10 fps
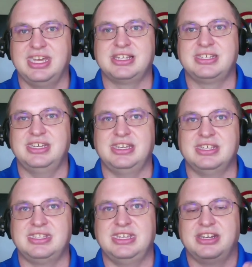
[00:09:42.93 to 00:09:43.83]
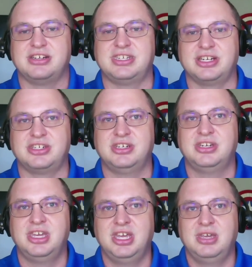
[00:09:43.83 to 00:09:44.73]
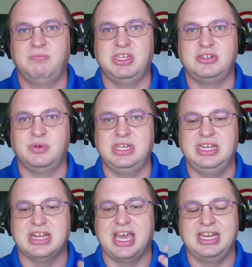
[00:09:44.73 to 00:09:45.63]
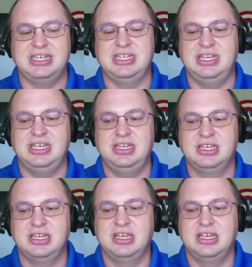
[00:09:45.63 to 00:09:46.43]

Dex is the intersection between IT